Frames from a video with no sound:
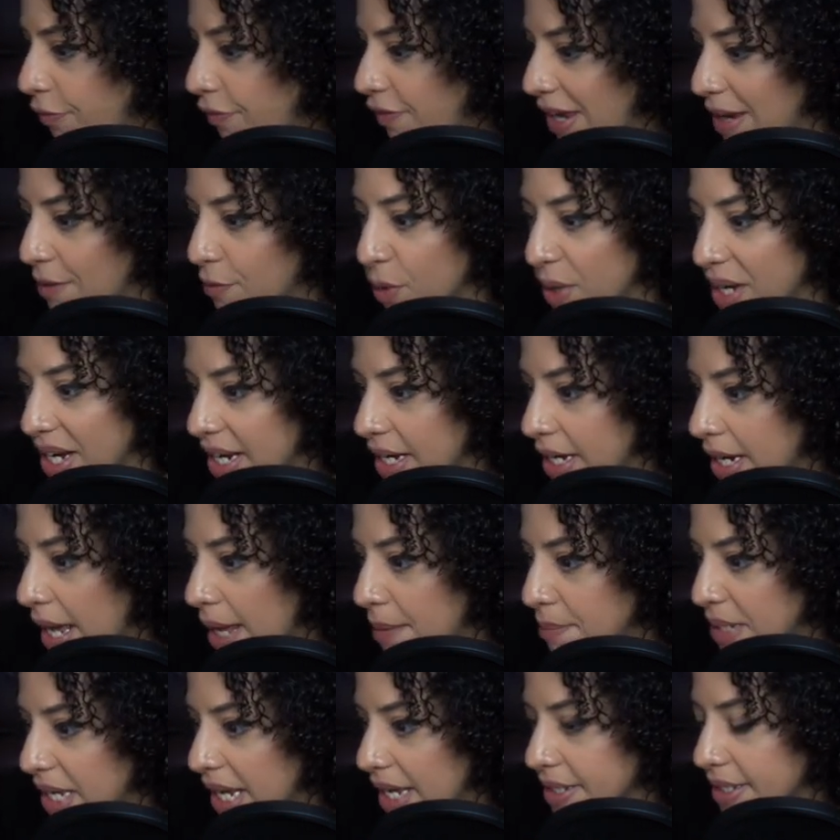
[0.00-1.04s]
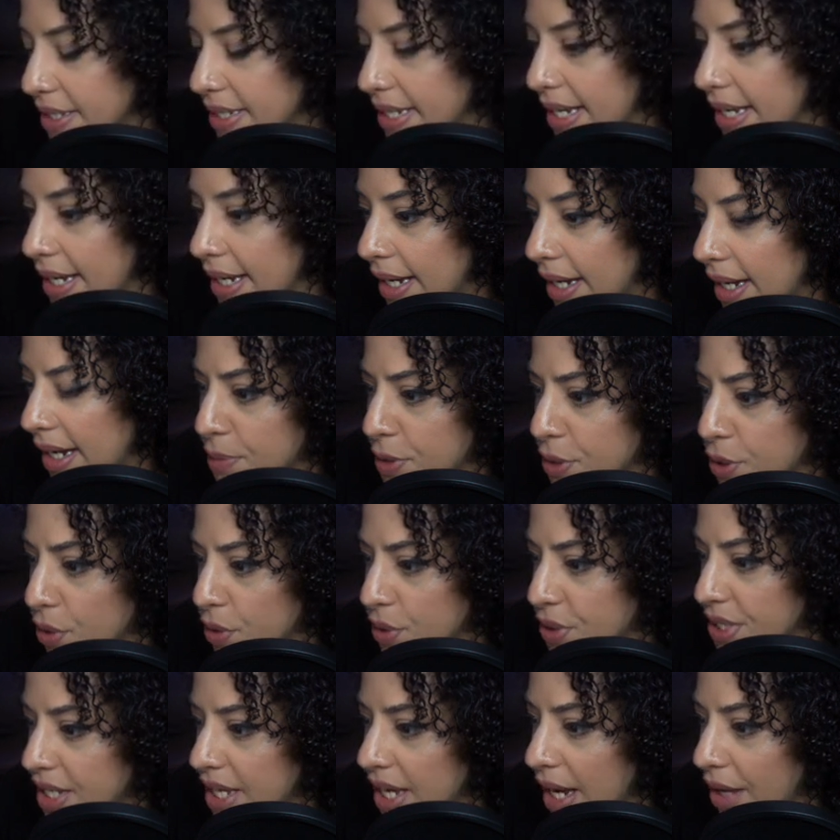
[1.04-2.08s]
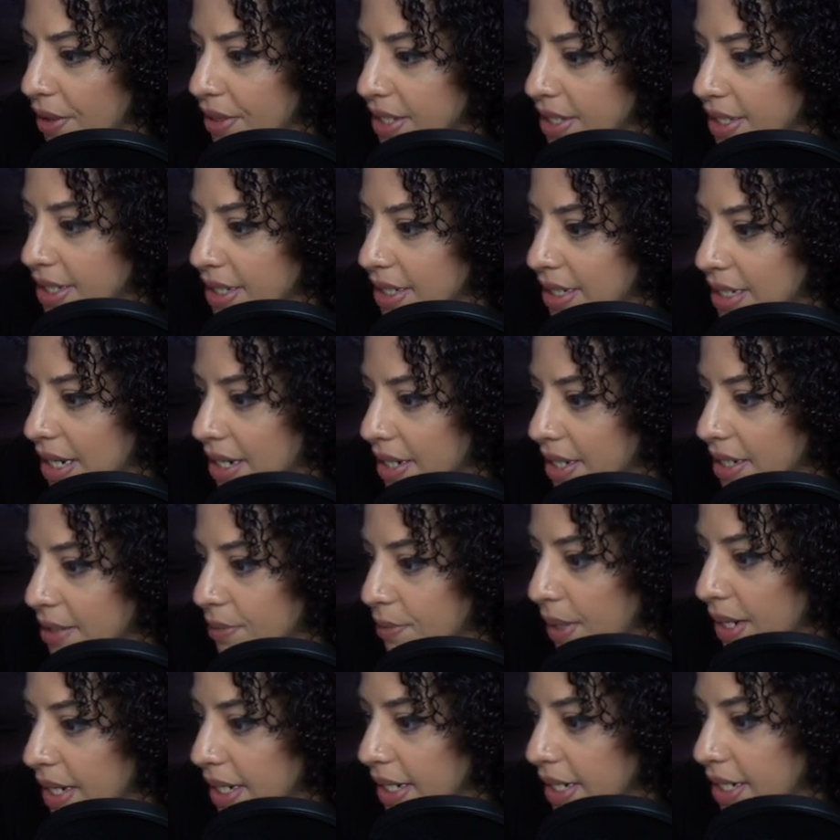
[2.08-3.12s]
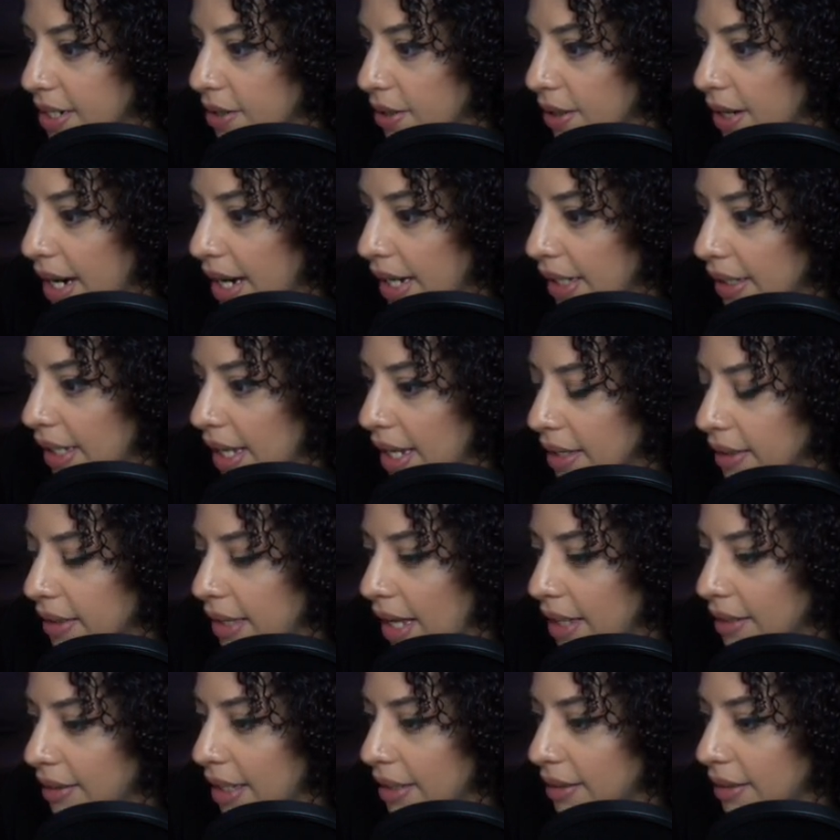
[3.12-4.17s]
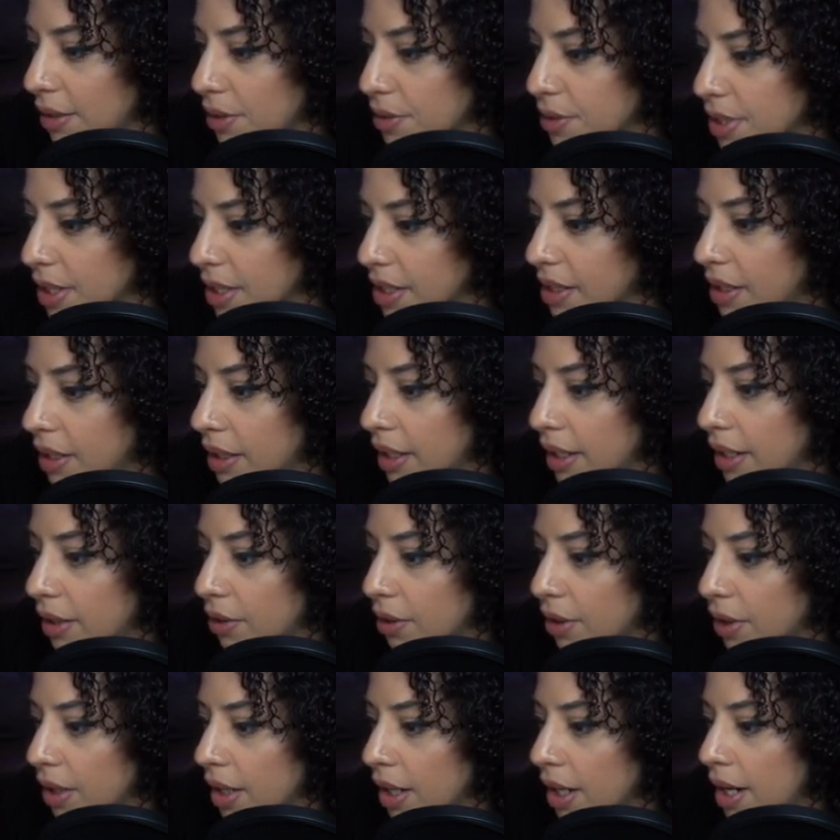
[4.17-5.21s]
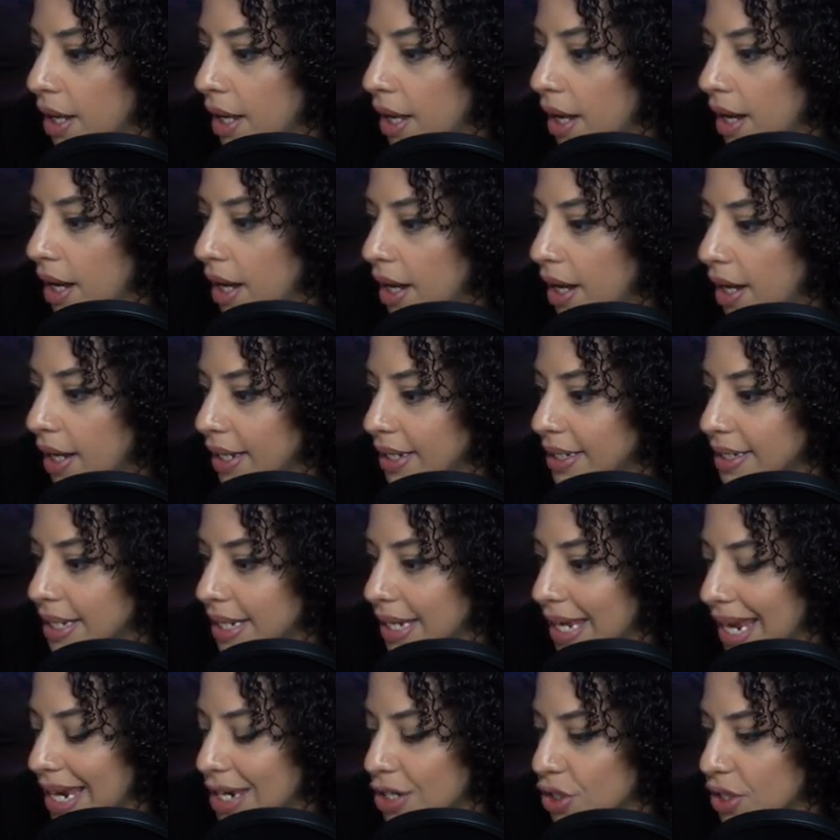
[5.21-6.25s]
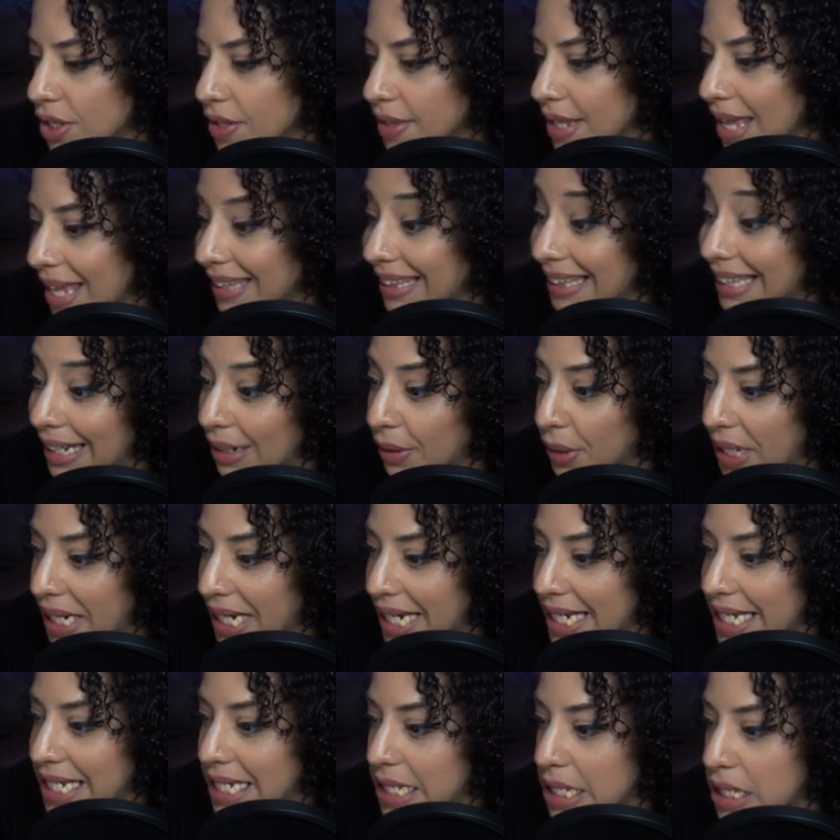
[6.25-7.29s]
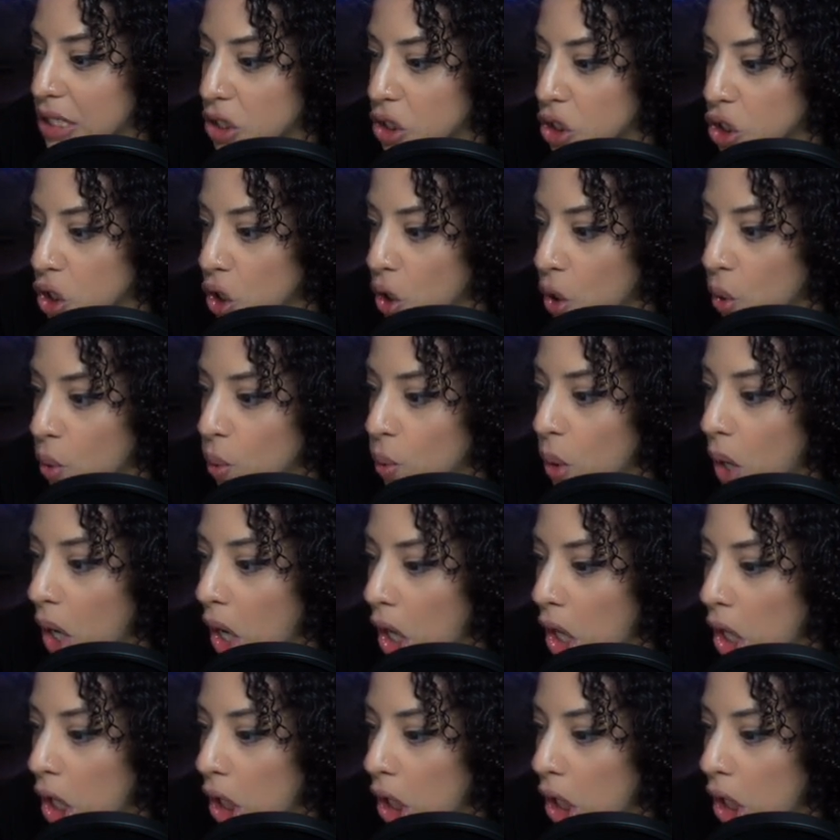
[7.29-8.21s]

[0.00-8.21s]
favorite it, I'm guessing. So see how this is dotted right here? I like that there's a clear indication that there is no